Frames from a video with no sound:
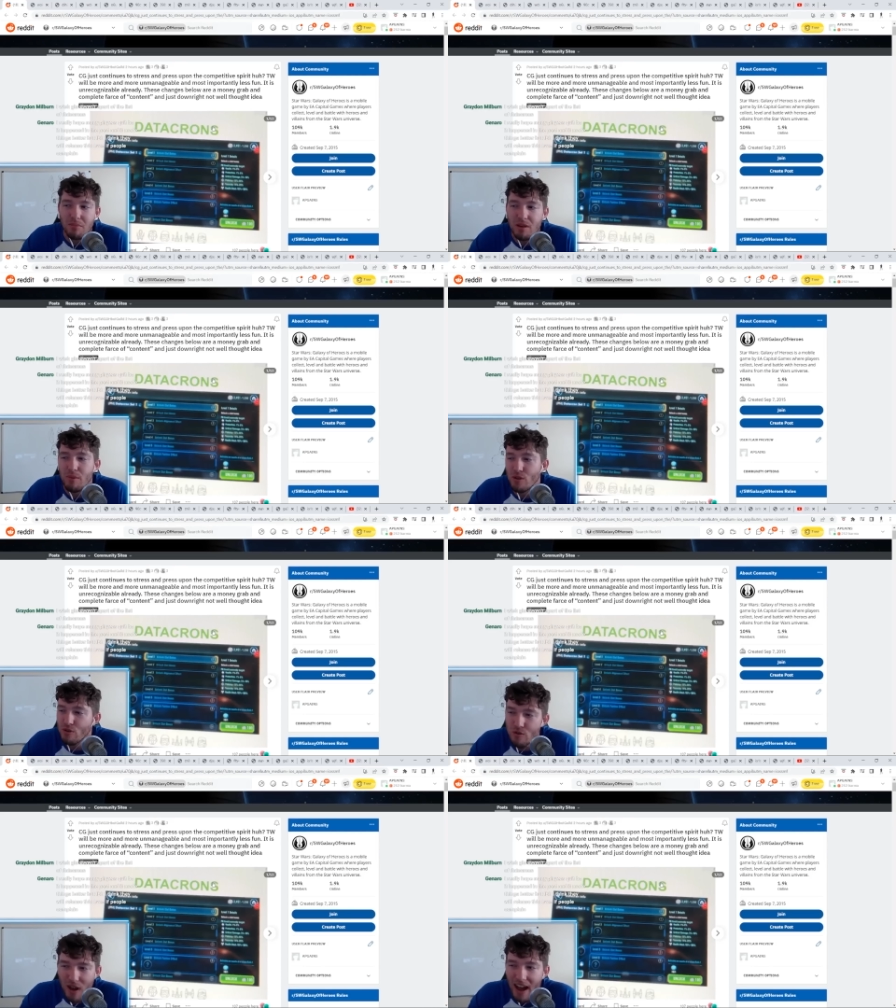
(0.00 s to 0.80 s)
people
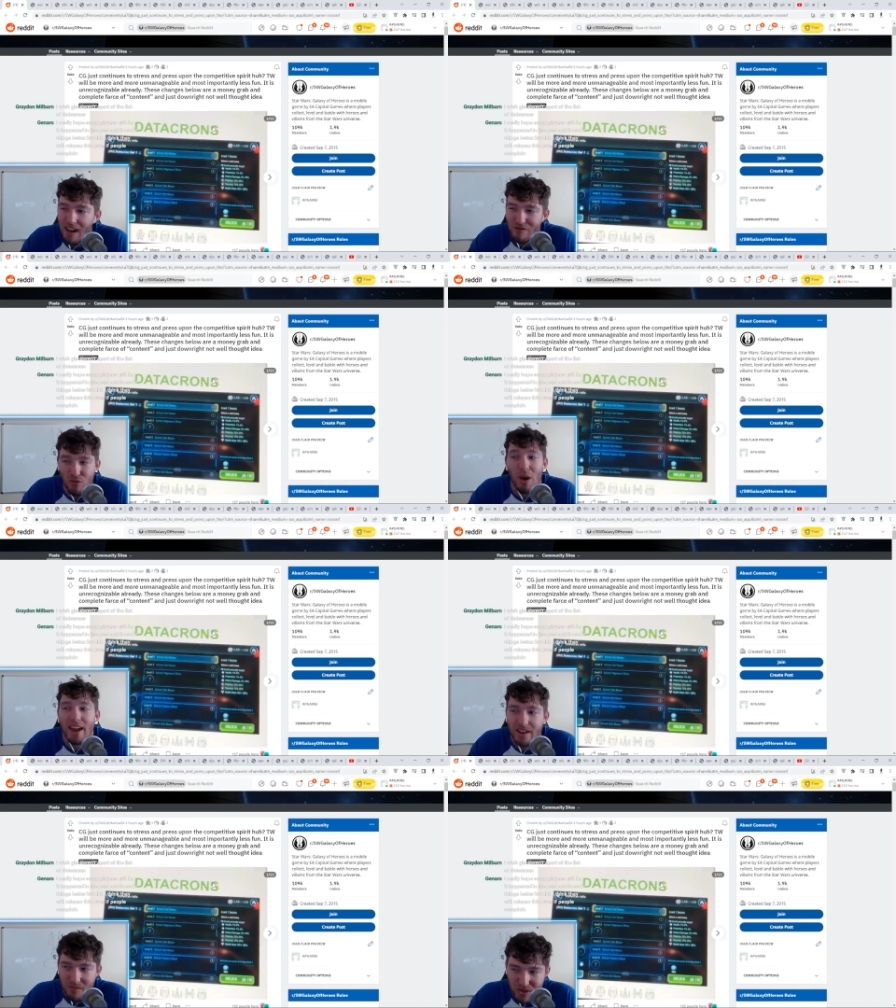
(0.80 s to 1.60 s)
who have
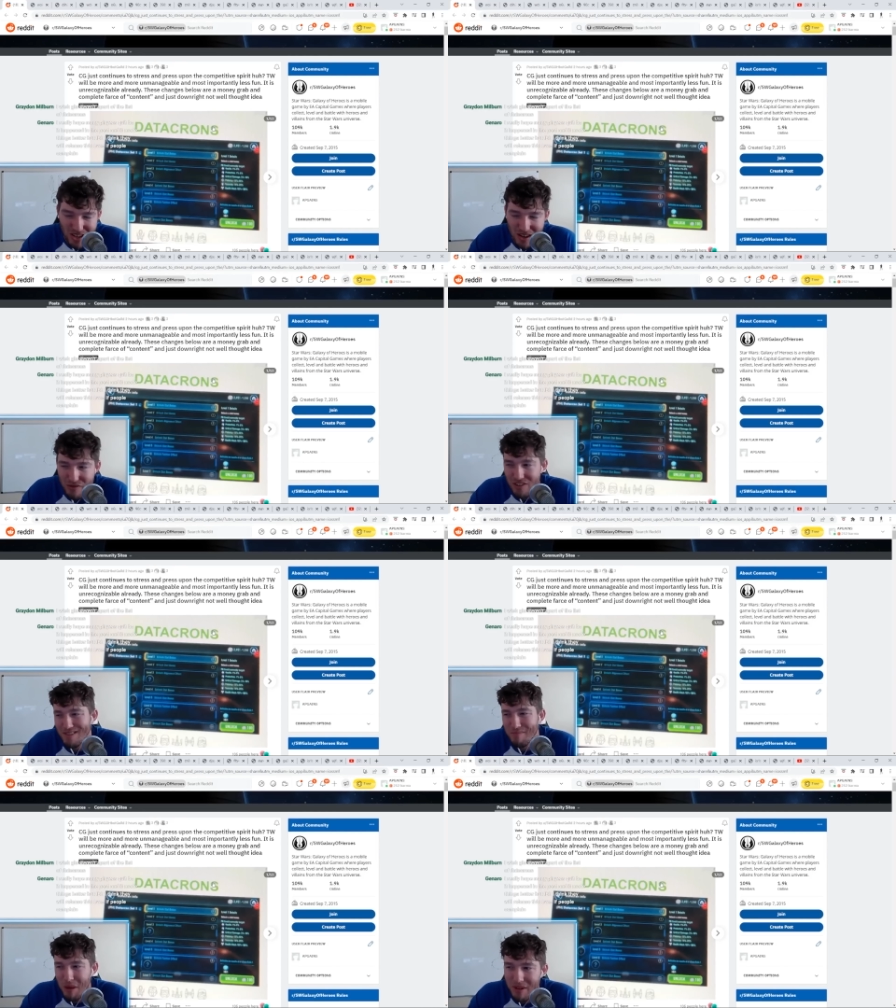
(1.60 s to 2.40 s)
random stuff
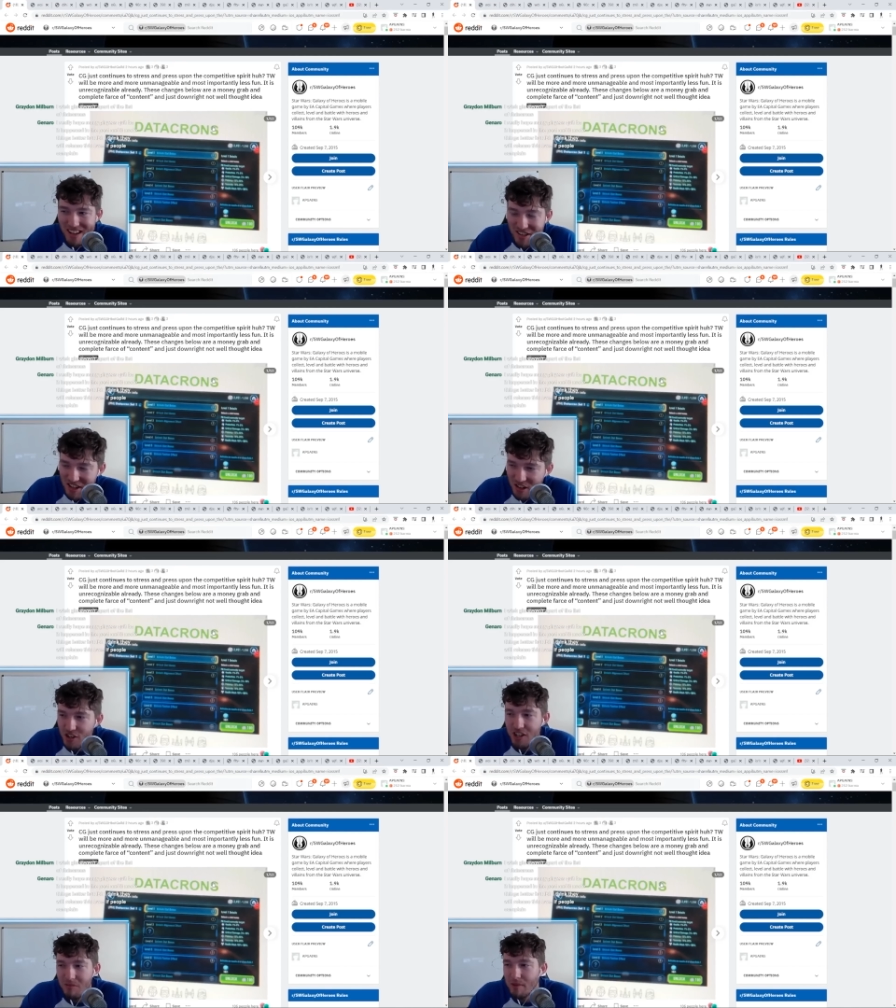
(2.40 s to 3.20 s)
that maybe not
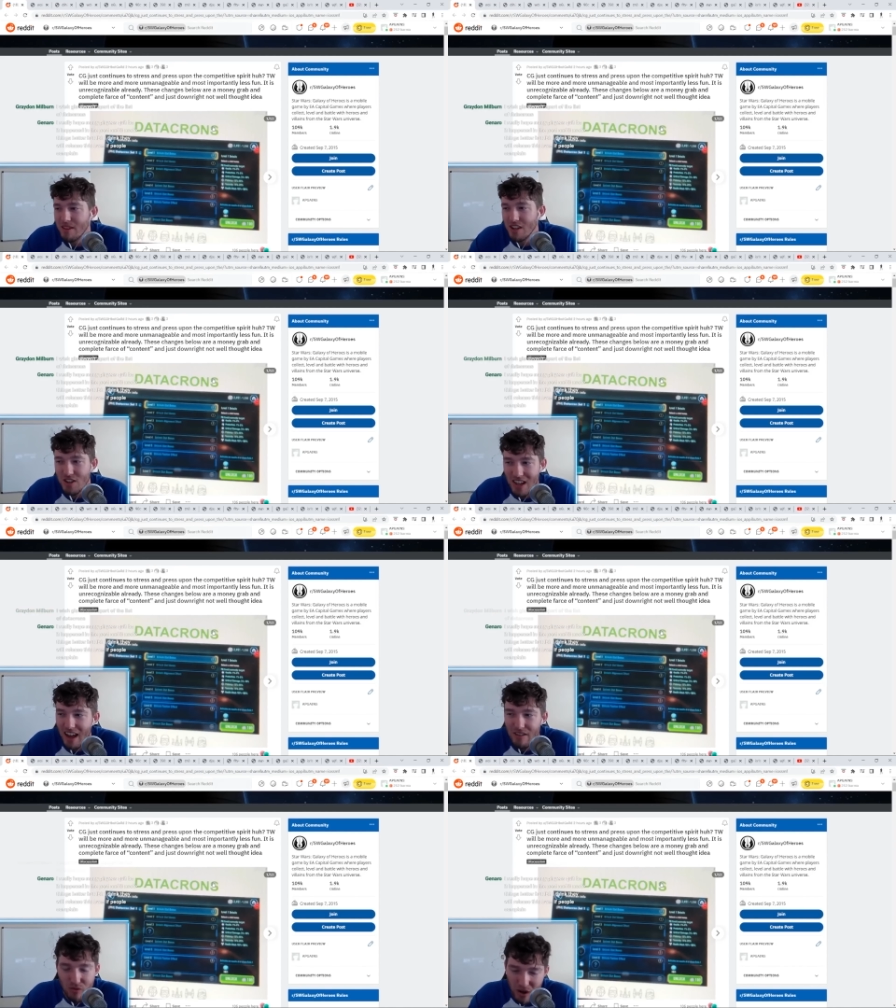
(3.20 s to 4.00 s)
synergy, maybe they just
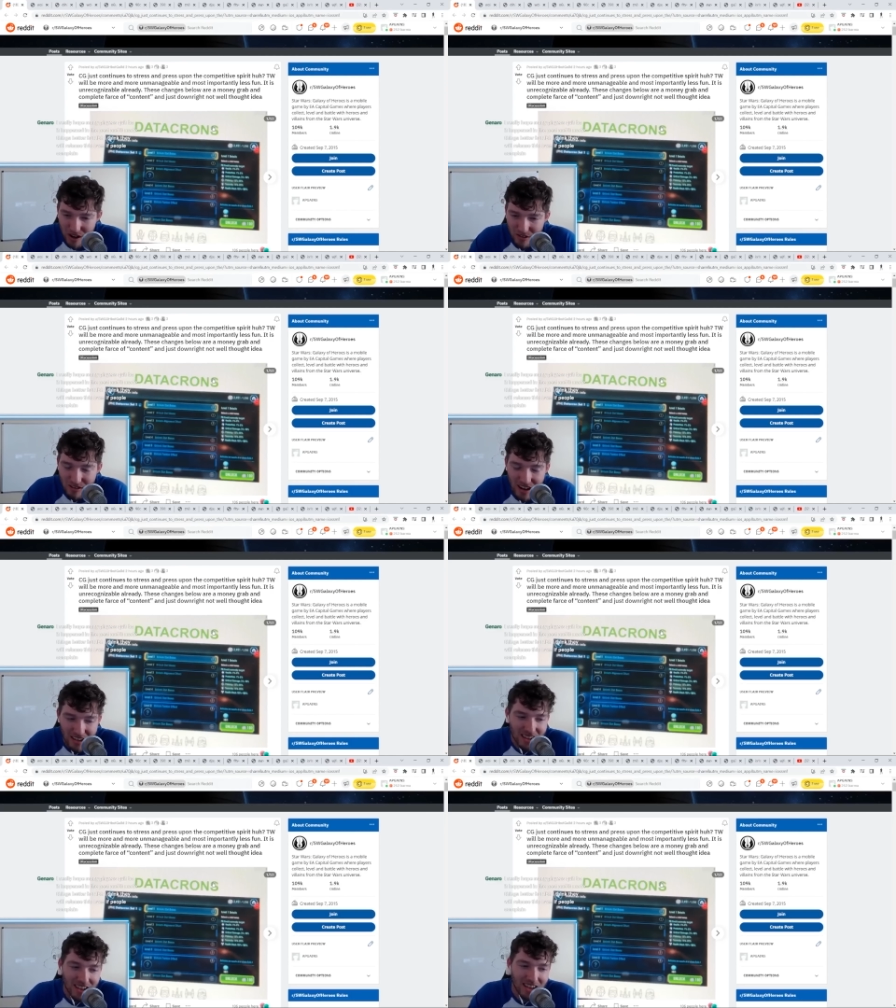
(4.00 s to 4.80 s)
have whatever, right?